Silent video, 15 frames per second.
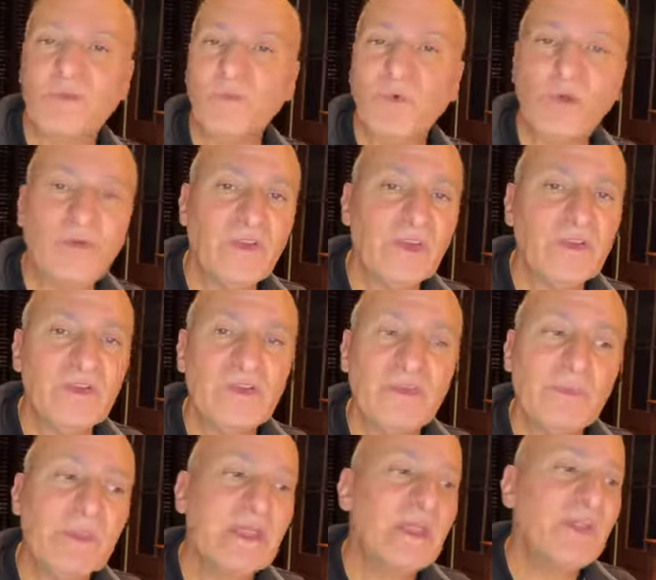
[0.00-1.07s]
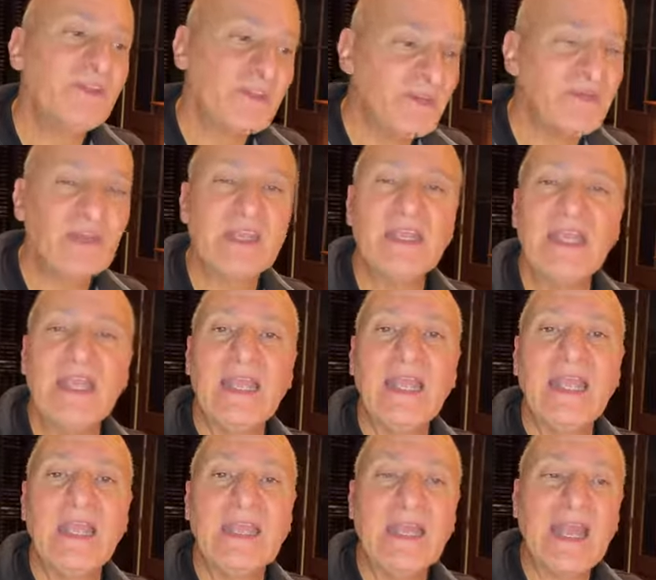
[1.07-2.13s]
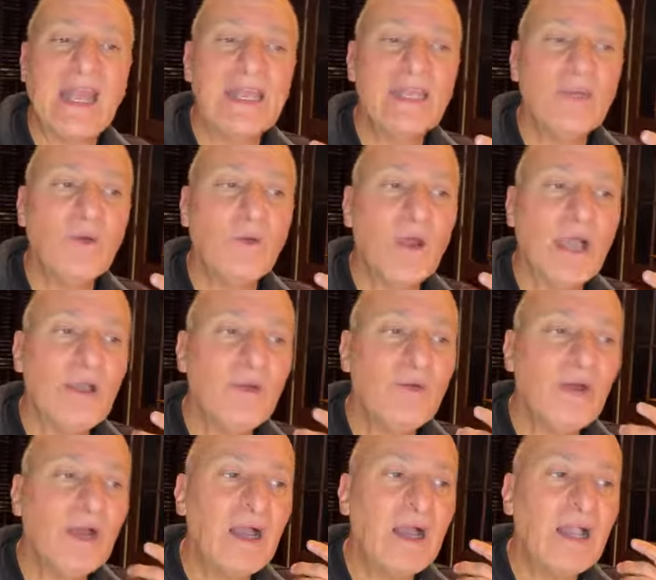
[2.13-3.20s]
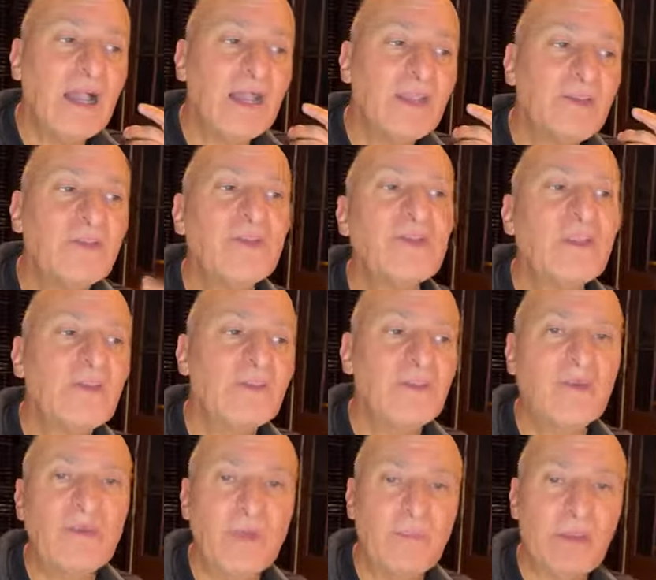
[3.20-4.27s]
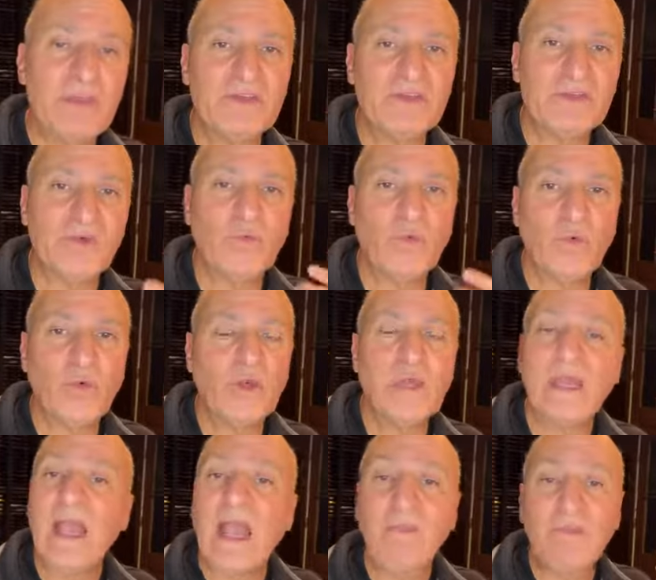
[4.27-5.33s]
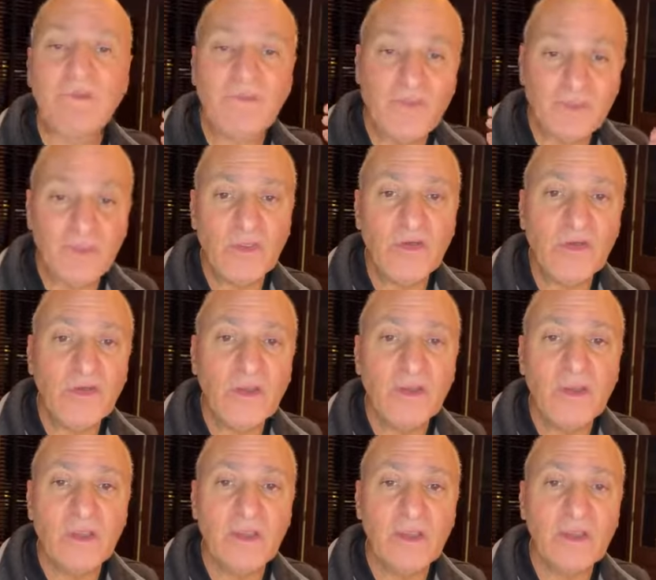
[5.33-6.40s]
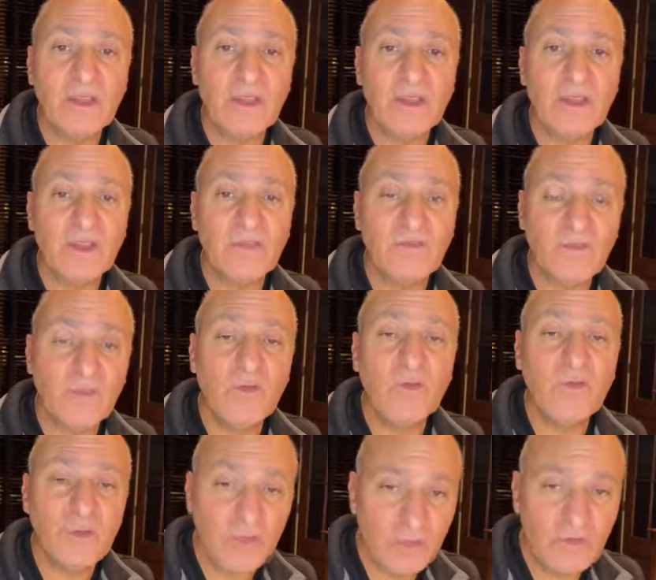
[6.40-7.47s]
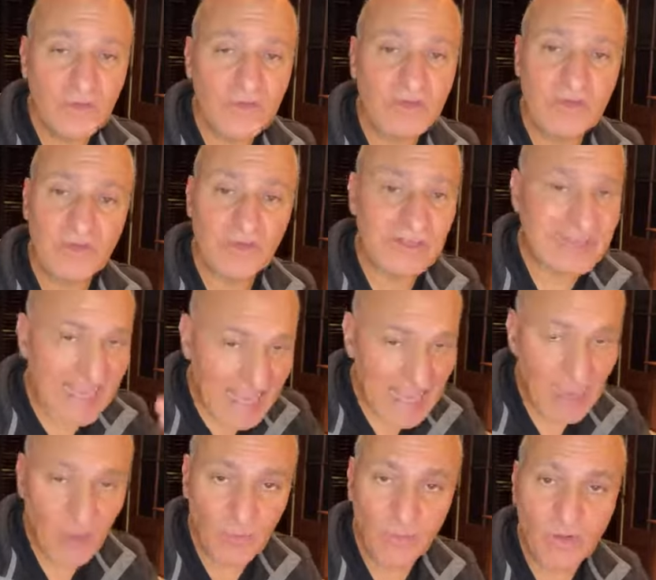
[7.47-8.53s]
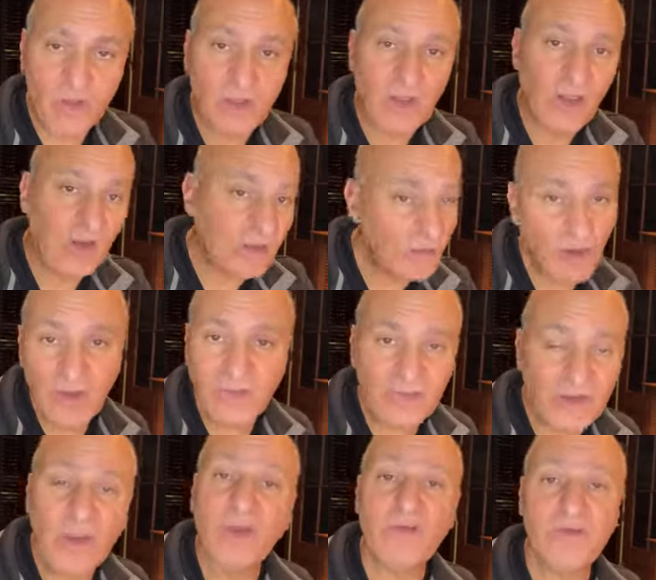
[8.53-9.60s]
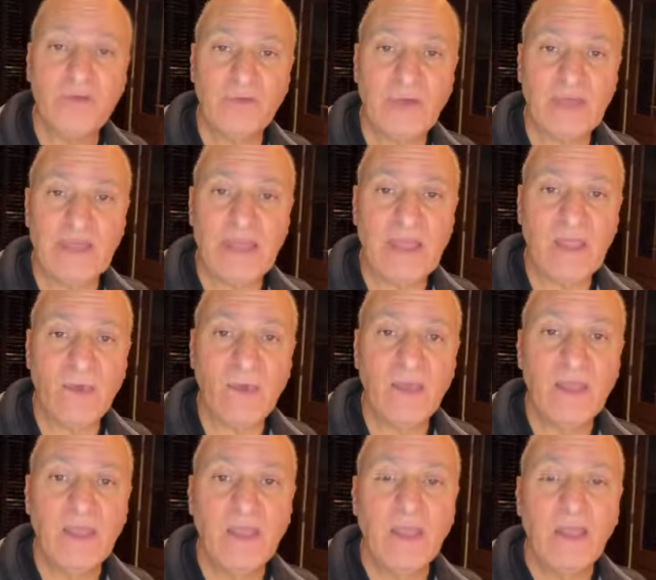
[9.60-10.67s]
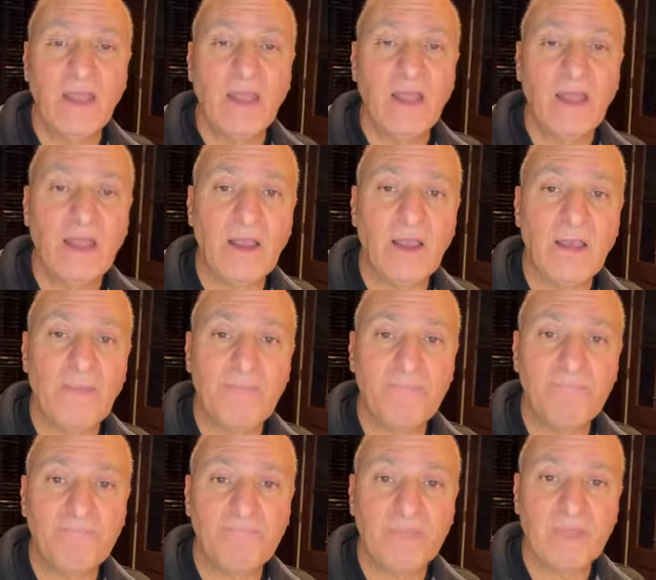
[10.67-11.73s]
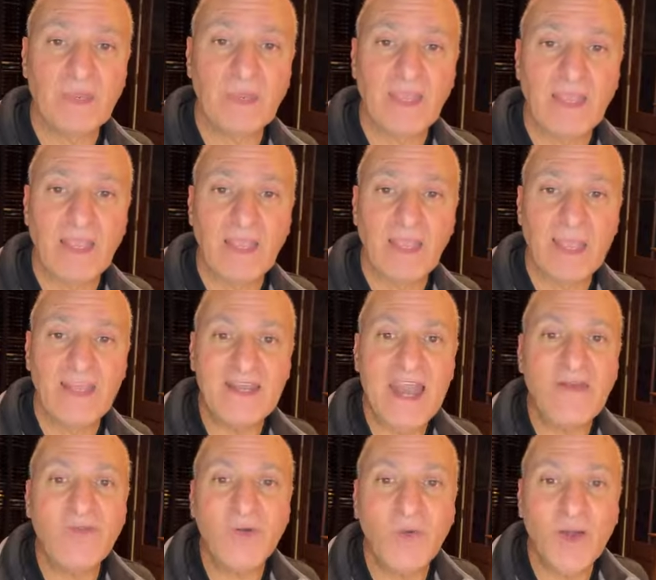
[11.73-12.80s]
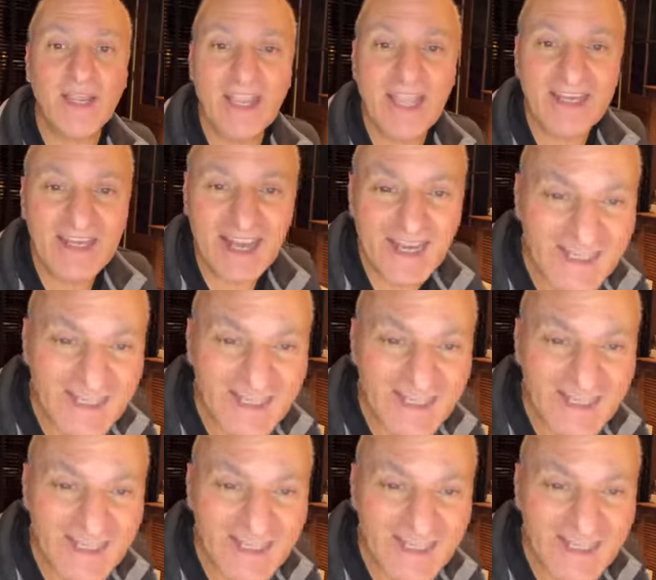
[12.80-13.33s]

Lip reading: morphing and shifting. And I can certainly understand why patients are worried. I mean, filler usage is down across the country right now. And never work at an